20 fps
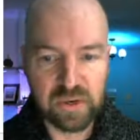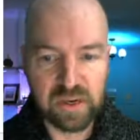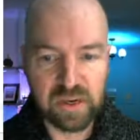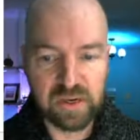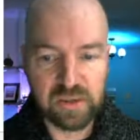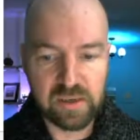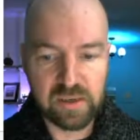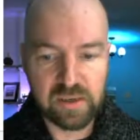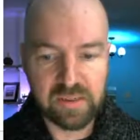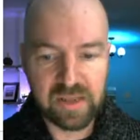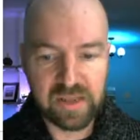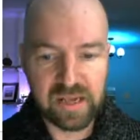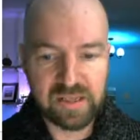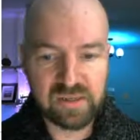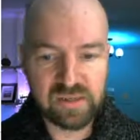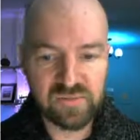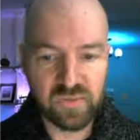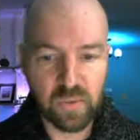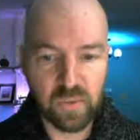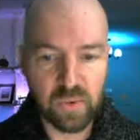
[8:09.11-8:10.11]
and
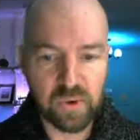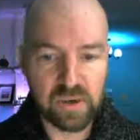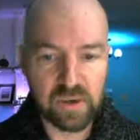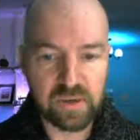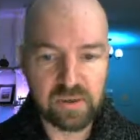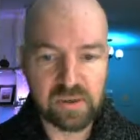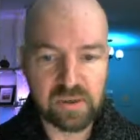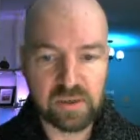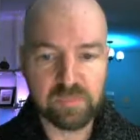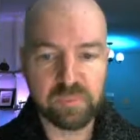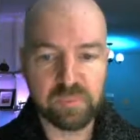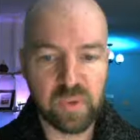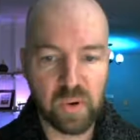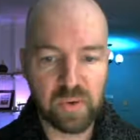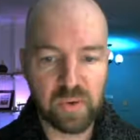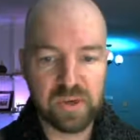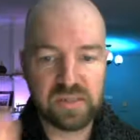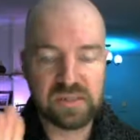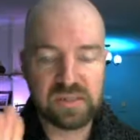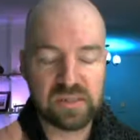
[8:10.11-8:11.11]
that's for
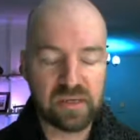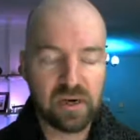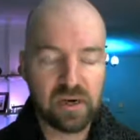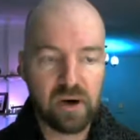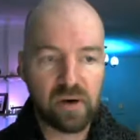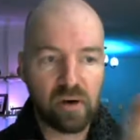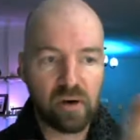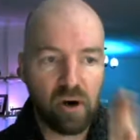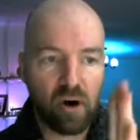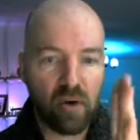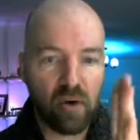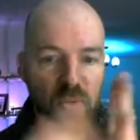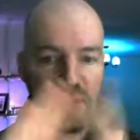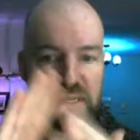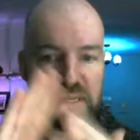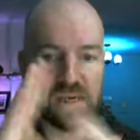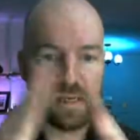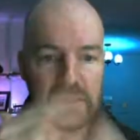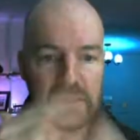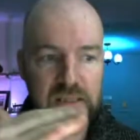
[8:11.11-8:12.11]
components that aren't
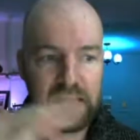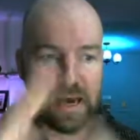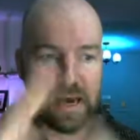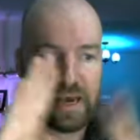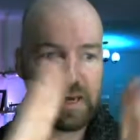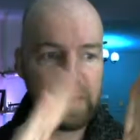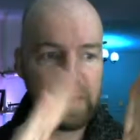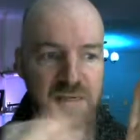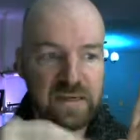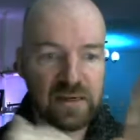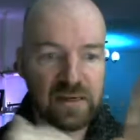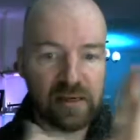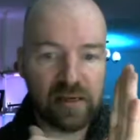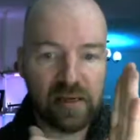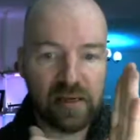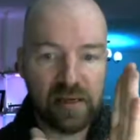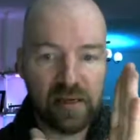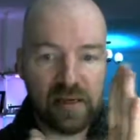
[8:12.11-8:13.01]
already aligned